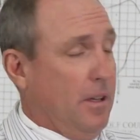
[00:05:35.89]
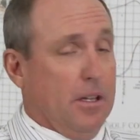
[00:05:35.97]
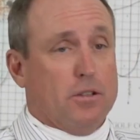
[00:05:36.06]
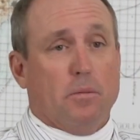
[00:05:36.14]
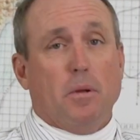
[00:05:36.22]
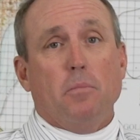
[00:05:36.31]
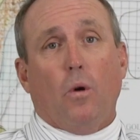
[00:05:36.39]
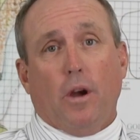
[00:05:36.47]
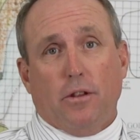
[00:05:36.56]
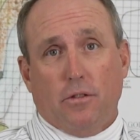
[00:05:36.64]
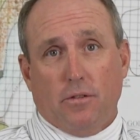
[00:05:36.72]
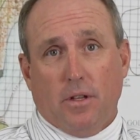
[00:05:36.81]
It's going to be more
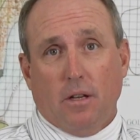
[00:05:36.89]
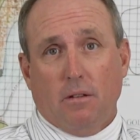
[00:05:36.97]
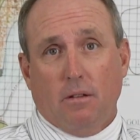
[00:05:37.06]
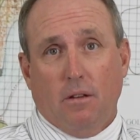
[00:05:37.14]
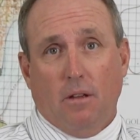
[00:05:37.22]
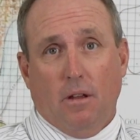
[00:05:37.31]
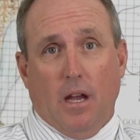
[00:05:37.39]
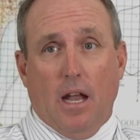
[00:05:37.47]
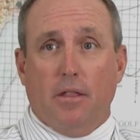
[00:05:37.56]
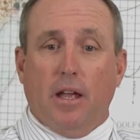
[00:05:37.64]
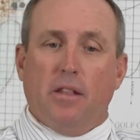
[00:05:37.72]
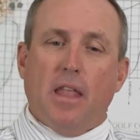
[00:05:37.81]
interesting. And
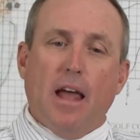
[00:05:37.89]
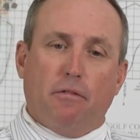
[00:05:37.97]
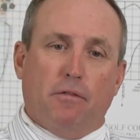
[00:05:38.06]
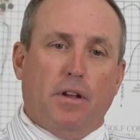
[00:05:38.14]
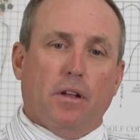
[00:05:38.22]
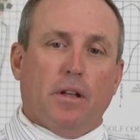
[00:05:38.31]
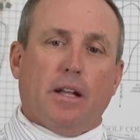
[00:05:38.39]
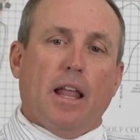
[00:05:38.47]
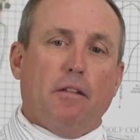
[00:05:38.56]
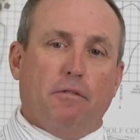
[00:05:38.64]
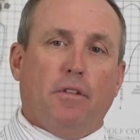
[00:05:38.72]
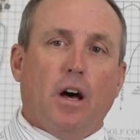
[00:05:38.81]
then that feeling,
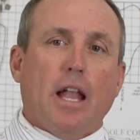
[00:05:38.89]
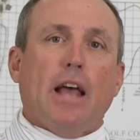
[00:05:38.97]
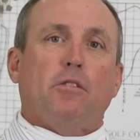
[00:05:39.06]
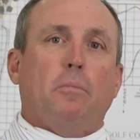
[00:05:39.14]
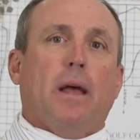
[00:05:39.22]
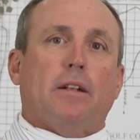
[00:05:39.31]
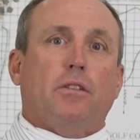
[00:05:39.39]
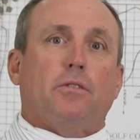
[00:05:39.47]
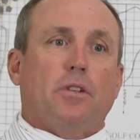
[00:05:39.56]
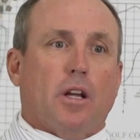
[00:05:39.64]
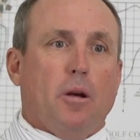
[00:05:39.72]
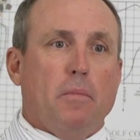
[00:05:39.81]
that fun aspect is
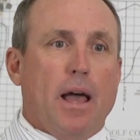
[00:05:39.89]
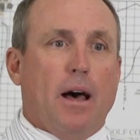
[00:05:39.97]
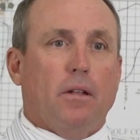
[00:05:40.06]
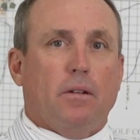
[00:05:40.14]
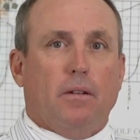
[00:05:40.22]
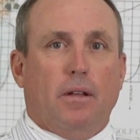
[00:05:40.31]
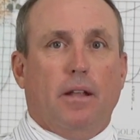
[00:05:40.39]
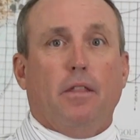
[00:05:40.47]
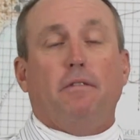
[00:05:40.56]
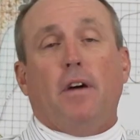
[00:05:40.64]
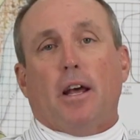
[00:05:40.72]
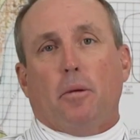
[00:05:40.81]
going to come out in the
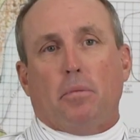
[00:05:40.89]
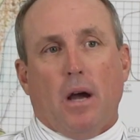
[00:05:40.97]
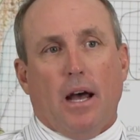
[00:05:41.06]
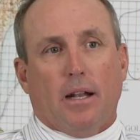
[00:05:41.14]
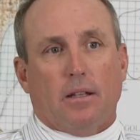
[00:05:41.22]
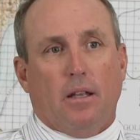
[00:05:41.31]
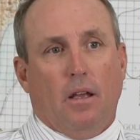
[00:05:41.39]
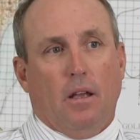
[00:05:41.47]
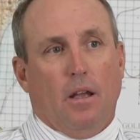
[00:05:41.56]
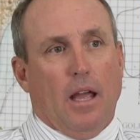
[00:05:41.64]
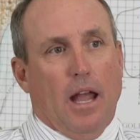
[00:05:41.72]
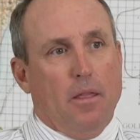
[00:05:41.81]
final product,
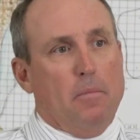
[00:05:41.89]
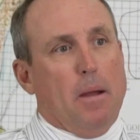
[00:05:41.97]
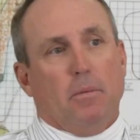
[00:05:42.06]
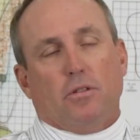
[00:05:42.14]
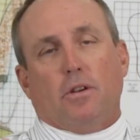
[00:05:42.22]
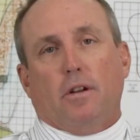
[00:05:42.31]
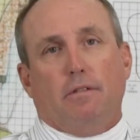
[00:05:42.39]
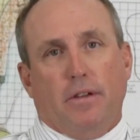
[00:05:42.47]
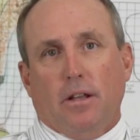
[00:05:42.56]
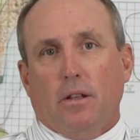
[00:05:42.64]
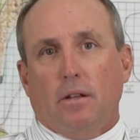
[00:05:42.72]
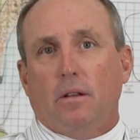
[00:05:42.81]
and the members are going to
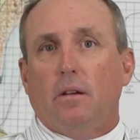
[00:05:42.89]
feel it.